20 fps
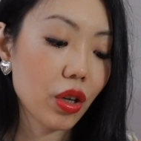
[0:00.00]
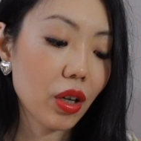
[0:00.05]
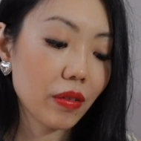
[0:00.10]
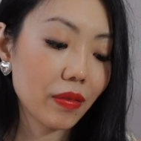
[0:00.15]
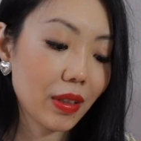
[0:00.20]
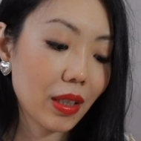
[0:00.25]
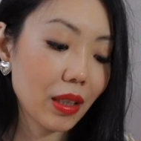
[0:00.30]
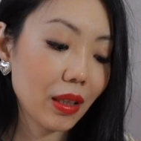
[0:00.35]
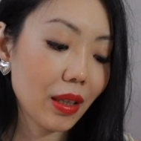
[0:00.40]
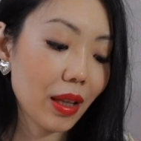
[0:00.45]

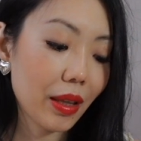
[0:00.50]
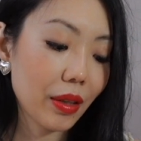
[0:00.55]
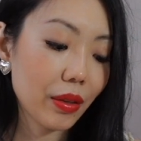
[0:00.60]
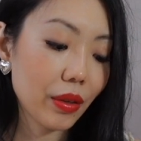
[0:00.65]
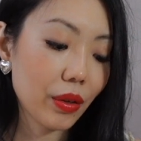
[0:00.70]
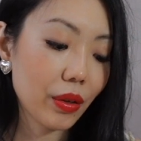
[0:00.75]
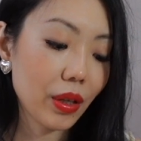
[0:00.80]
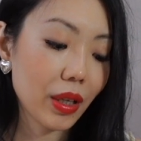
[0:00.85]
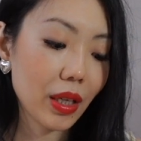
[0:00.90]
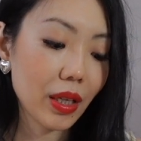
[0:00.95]
of the
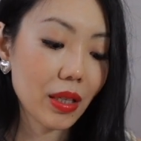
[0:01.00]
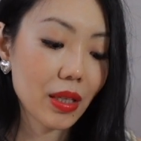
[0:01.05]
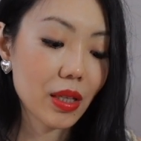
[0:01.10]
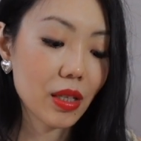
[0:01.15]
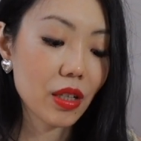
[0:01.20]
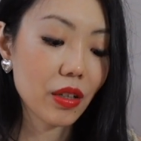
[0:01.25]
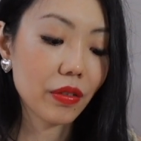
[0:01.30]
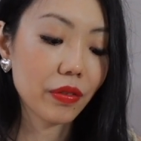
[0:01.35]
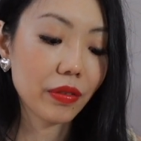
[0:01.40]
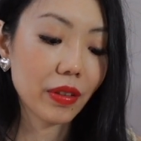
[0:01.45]
leather is
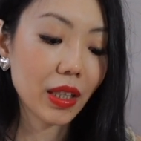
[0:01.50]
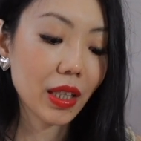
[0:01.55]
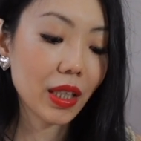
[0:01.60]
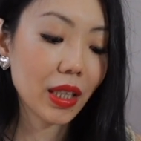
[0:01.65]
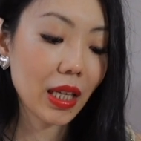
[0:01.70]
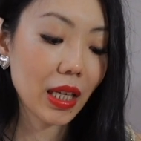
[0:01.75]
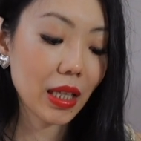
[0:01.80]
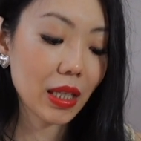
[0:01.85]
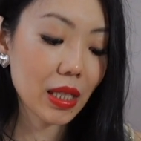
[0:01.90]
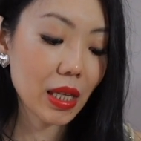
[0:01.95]

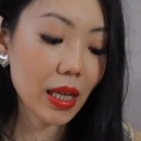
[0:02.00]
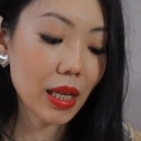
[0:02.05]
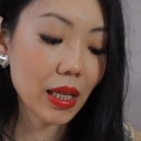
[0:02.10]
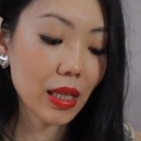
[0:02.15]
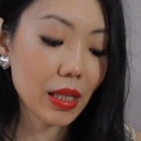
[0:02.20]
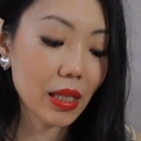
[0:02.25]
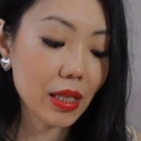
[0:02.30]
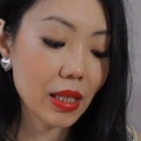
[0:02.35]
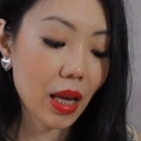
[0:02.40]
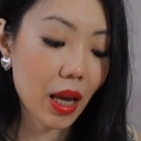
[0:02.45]
different. It
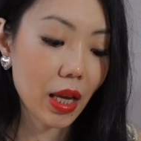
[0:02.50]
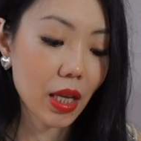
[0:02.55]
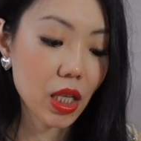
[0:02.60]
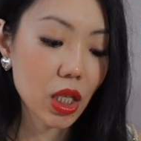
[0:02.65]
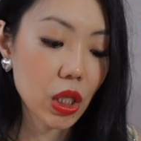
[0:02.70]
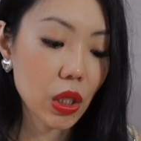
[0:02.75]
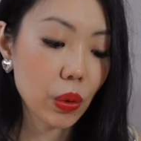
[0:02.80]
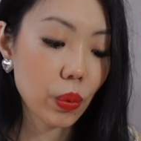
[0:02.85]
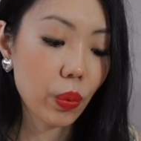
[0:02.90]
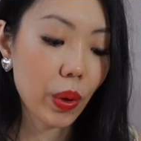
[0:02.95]
is a
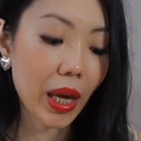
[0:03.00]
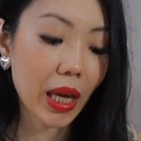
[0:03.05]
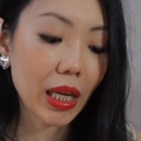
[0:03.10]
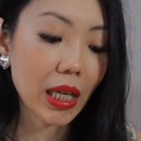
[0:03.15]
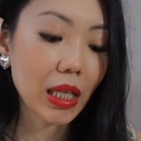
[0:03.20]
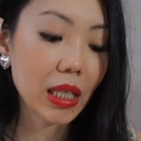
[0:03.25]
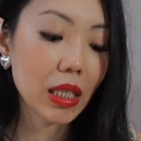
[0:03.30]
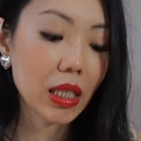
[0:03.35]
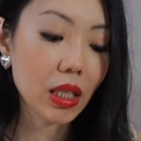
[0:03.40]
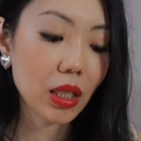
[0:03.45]

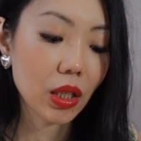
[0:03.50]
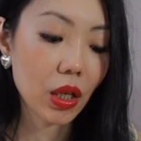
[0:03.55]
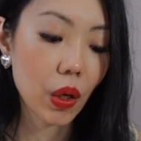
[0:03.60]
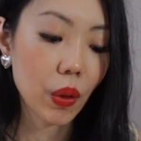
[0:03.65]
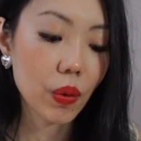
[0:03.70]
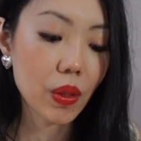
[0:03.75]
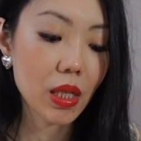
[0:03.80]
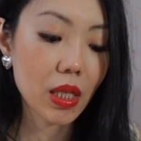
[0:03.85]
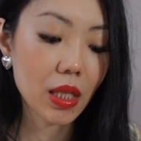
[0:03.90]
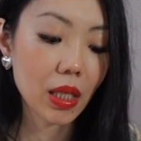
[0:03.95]
suede
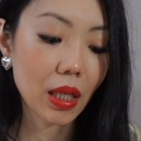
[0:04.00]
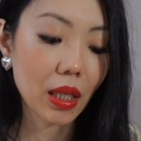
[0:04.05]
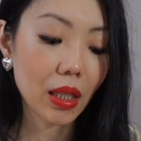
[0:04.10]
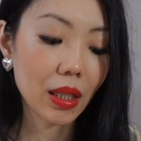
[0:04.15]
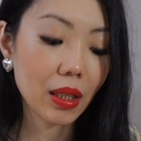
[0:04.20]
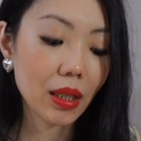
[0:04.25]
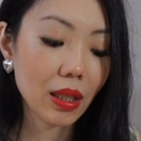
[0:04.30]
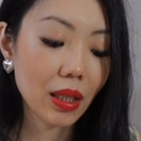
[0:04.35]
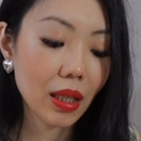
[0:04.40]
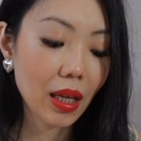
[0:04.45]
goat
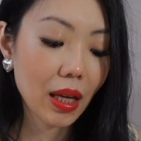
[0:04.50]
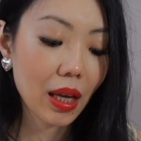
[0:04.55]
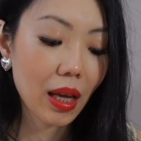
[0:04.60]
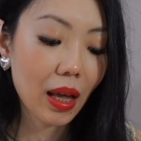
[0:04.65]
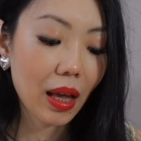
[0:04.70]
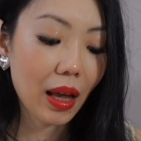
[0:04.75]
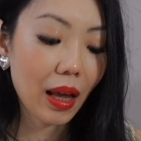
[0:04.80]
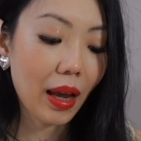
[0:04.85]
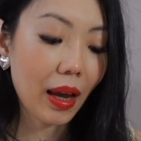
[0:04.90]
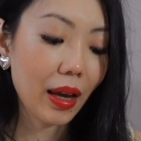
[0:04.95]
skin
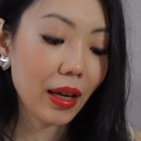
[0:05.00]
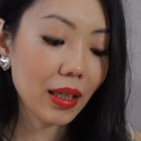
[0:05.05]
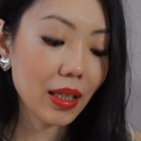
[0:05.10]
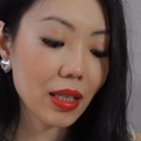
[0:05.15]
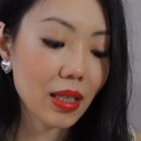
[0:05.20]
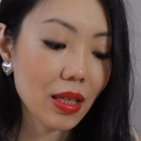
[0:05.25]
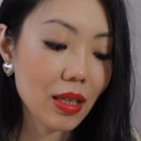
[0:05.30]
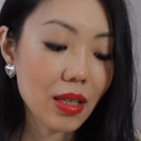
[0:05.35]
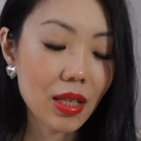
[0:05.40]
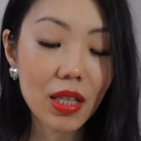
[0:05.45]
and
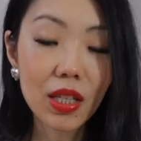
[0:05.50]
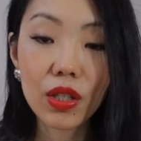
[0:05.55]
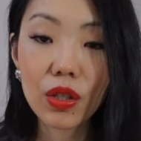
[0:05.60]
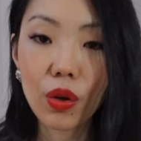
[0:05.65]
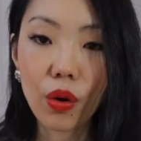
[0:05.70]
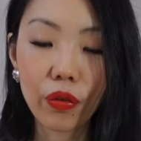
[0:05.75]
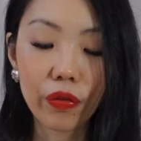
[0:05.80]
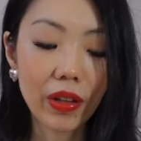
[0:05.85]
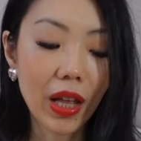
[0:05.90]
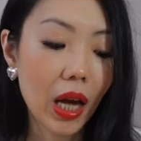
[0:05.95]
it's a
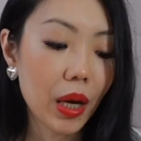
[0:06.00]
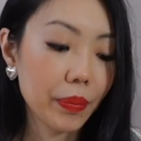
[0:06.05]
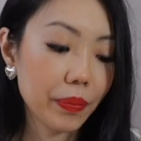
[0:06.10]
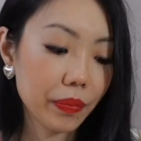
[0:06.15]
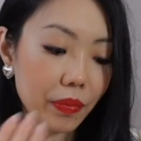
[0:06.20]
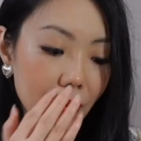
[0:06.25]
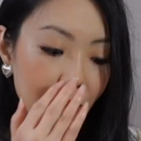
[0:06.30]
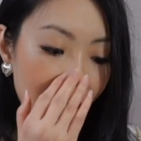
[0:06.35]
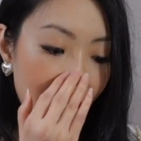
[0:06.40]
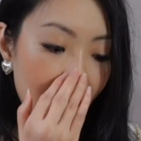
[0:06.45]
seasonal flap.
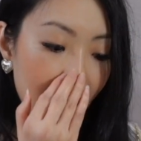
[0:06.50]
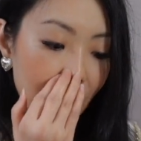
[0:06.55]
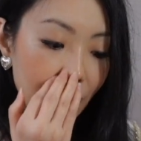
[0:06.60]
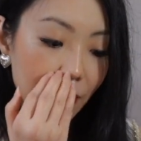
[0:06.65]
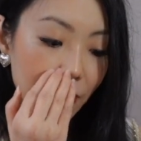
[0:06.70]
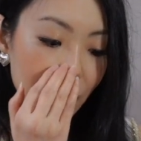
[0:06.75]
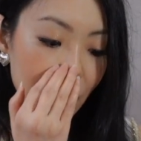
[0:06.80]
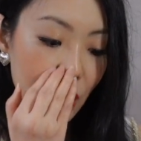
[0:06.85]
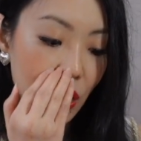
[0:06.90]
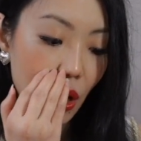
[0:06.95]

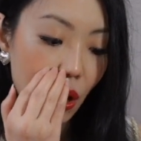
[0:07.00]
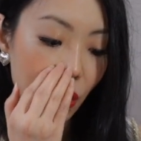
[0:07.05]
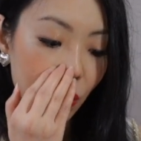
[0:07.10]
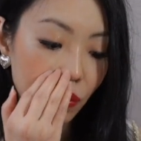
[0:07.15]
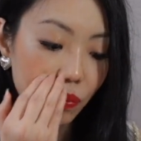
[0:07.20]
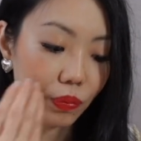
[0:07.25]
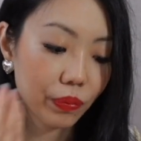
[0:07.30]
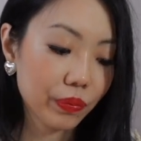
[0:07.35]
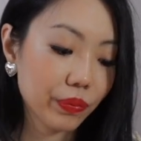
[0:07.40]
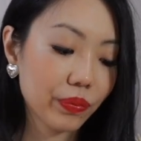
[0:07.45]
Um,
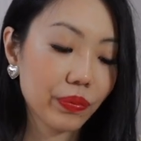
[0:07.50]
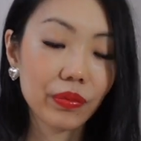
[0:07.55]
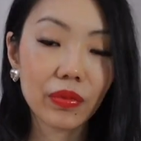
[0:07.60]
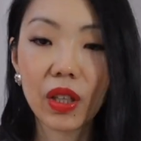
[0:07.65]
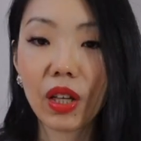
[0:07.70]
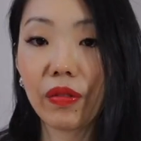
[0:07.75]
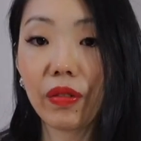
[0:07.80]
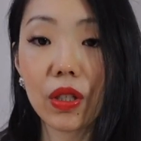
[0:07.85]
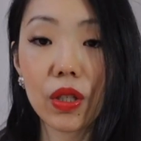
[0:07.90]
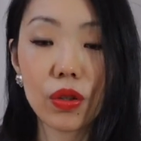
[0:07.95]
so
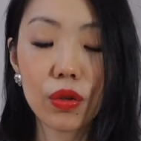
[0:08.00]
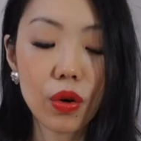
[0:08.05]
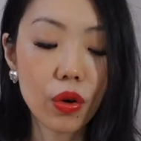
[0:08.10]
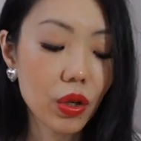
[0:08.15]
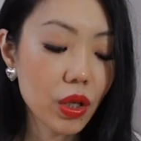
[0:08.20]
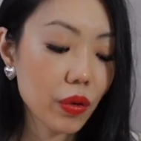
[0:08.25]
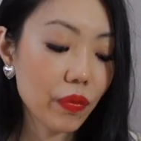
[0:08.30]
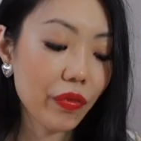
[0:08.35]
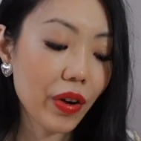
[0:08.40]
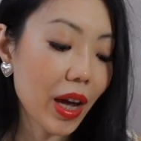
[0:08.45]
if it's your
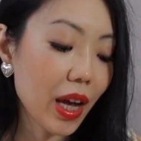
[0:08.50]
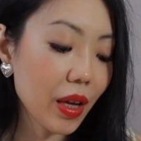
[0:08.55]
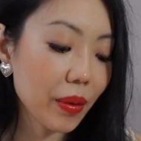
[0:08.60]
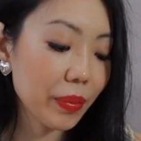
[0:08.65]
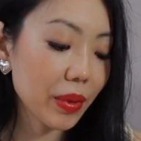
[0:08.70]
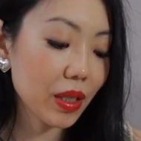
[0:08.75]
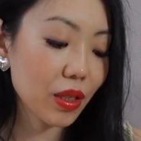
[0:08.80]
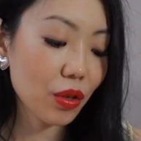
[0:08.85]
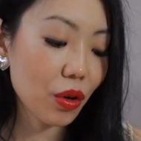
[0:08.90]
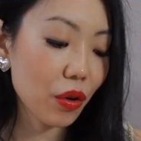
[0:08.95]
vibe,
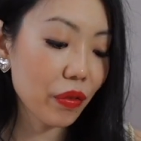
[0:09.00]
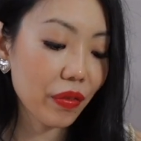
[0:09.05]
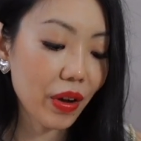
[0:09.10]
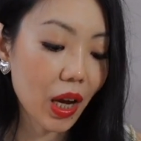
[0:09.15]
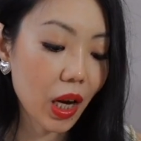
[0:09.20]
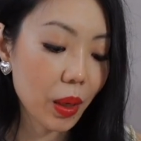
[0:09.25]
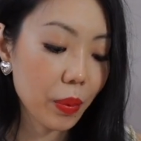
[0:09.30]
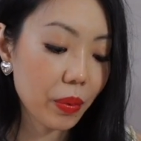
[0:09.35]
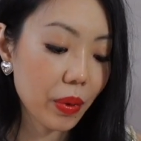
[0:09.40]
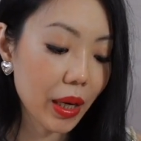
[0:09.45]
it's your
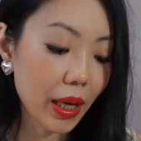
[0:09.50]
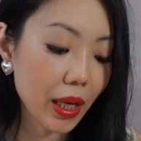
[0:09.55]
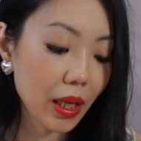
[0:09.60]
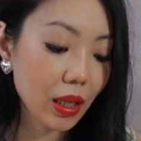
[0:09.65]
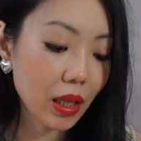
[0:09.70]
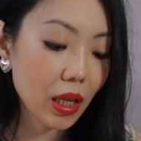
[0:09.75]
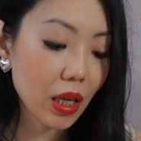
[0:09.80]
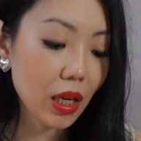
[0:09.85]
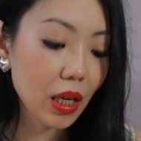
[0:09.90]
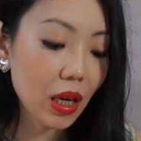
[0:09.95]
vibe,
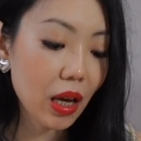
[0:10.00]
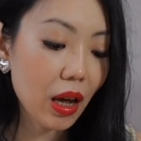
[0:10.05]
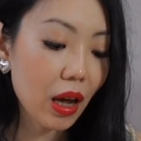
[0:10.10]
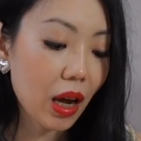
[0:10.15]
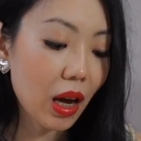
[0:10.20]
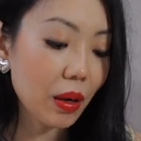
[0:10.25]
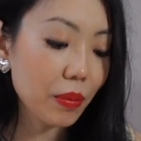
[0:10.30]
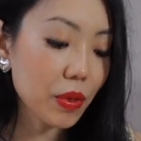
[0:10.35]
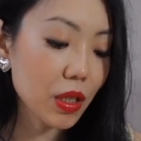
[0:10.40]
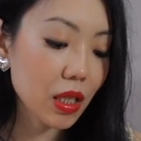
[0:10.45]
right?
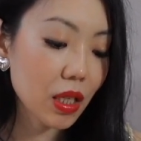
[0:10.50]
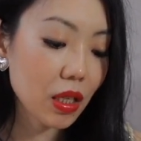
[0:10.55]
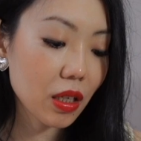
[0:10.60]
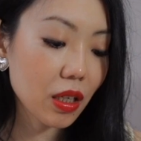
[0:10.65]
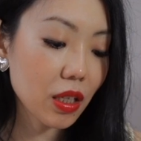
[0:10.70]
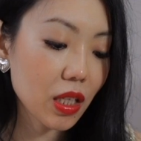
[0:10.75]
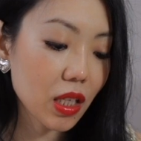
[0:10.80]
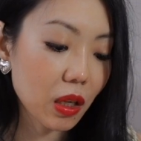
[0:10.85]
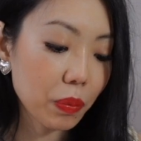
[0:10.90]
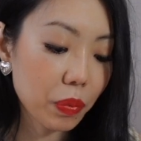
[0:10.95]
I'm just gonna
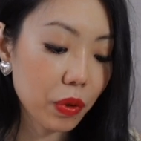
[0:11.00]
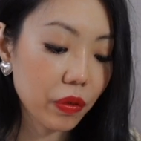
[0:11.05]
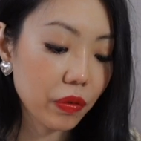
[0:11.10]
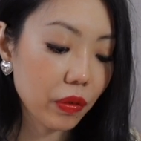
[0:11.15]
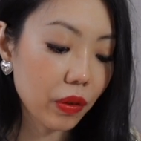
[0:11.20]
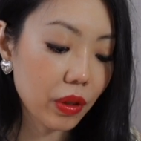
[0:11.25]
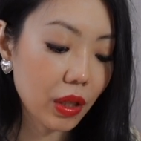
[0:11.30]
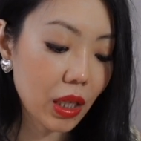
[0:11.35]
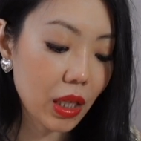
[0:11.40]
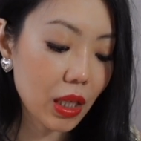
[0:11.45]
skip
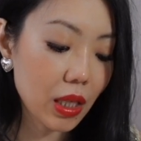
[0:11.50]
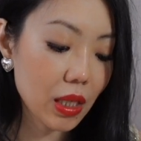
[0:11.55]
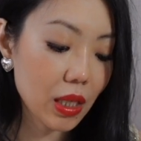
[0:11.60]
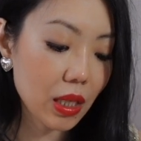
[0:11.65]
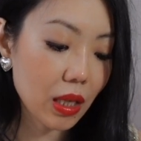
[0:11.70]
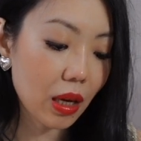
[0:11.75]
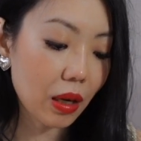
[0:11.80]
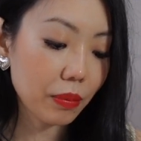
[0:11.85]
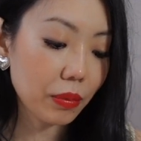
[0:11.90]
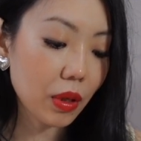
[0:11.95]
over these.
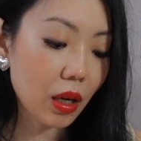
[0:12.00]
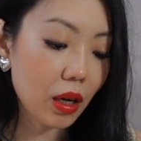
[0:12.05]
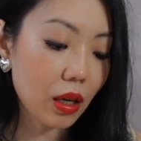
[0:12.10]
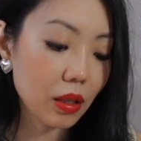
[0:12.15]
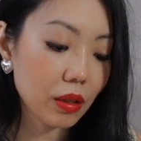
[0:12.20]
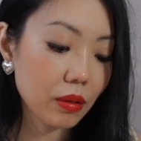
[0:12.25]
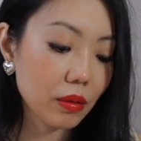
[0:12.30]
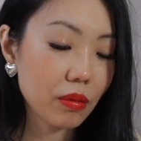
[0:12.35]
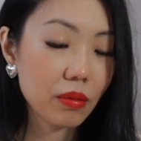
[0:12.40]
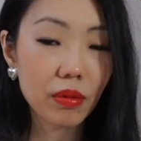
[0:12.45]
I'm
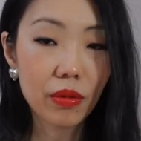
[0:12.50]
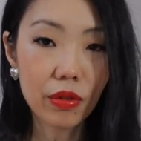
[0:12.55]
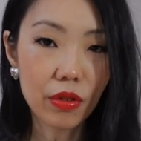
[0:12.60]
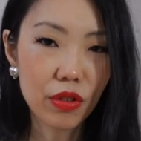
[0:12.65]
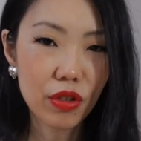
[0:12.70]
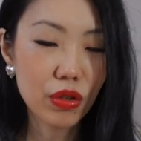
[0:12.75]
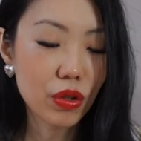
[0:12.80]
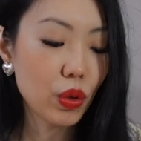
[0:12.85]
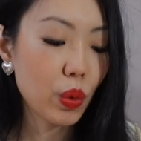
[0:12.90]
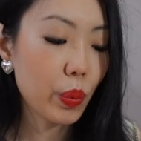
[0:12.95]
not
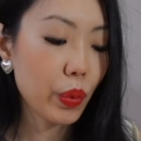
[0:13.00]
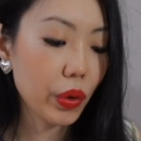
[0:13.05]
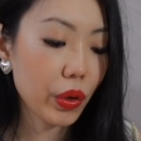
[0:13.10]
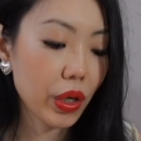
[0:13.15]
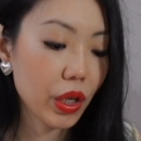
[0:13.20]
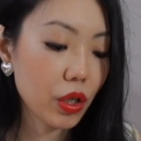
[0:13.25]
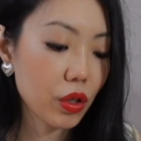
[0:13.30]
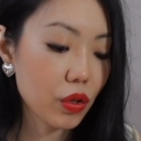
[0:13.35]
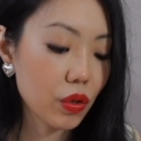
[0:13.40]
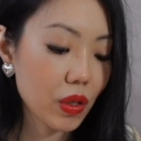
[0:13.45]
super
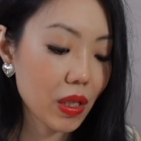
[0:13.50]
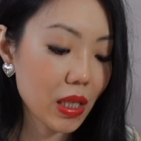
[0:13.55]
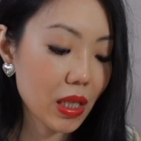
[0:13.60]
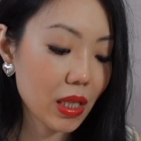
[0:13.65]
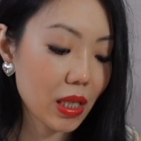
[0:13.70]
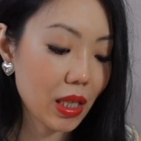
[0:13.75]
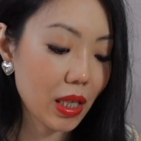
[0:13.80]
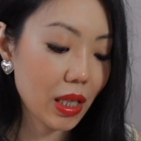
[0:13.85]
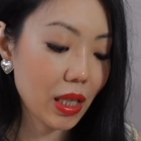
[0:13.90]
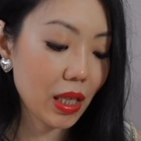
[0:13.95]

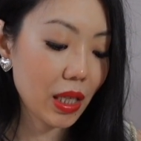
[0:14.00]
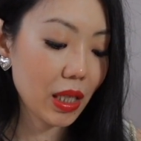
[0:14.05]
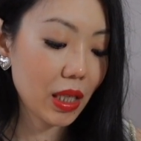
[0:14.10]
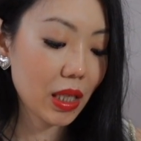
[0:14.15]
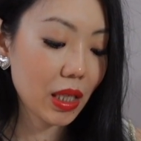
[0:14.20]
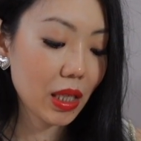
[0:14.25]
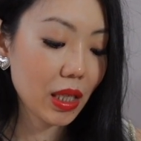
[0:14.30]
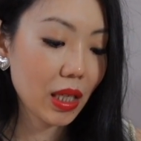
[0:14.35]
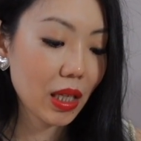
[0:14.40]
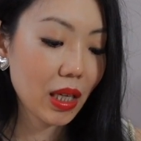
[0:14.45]

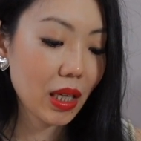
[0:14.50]
interested.